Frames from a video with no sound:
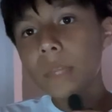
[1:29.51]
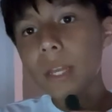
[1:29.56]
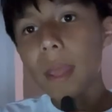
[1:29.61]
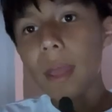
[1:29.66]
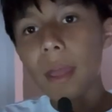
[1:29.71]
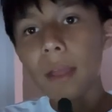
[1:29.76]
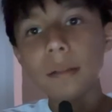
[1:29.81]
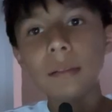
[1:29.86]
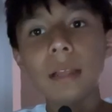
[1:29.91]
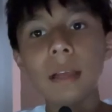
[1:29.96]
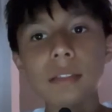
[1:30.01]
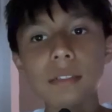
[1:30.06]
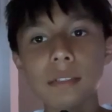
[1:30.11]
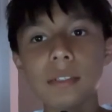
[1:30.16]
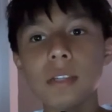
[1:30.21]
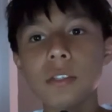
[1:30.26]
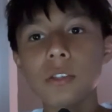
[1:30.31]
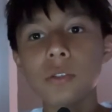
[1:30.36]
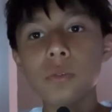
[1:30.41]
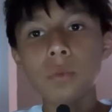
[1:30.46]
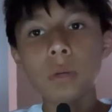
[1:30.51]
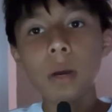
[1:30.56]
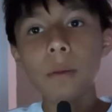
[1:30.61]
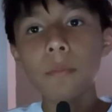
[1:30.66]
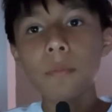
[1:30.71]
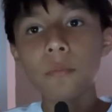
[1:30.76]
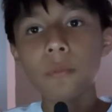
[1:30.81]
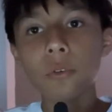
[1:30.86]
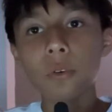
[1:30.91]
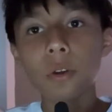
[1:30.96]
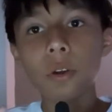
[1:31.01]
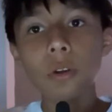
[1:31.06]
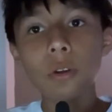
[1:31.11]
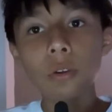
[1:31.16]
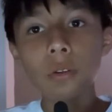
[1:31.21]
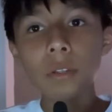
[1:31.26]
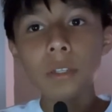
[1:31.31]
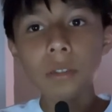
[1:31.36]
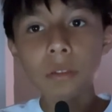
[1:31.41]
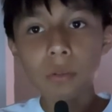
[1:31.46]
and that sets you up for
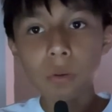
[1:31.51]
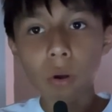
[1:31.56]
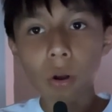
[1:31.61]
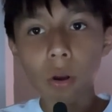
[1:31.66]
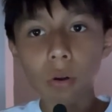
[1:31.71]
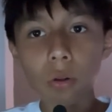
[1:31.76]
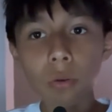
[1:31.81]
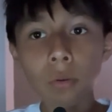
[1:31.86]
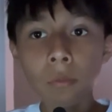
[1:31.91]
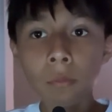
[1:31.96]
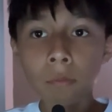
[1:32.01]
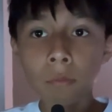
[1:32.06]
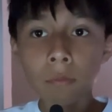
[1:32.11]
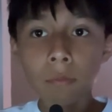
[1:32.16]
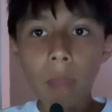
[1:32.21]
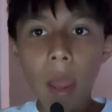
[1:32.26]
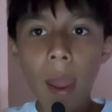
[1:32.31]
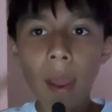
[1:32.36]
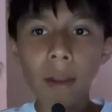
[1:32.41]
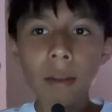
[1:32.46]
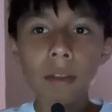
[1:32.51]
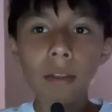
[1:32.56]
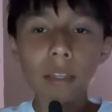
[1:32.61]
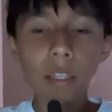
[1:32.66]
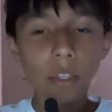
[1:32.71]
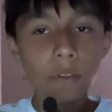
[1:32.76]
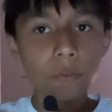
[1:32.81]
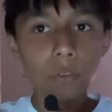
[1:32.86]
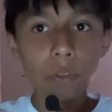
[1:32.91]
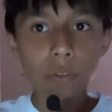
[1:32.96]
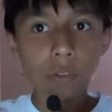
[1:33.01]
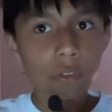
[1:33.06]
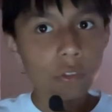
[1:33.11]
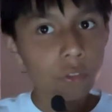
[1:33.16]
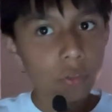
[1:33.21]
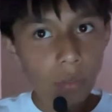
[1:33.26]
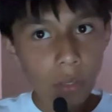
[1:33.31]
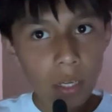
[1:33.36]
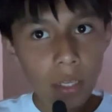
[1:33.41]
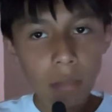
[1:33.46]
early throttle, and if there's a
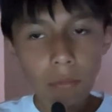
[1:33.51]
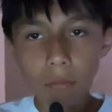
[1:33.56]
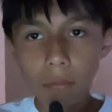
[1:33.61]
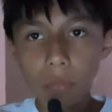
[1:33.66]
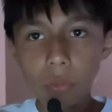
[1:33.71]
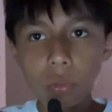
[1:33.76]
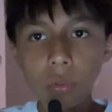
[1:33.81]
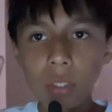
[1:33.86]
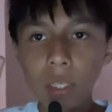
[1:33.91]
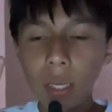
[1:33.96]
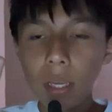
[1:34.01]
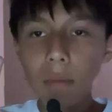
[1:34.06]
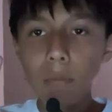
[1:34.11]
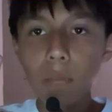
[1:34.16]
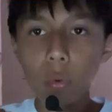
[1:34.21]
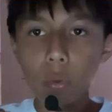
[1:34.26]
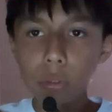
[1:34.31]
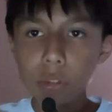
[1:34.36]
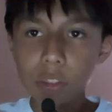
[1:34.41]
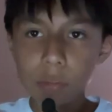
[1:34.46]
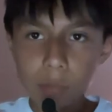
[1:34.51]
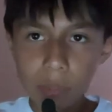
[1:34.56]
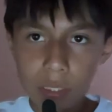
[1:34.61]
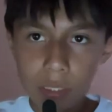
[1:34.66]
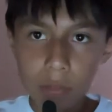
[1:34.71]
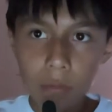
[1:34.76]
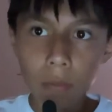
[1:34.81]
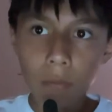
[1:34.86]
straight, you get more speed.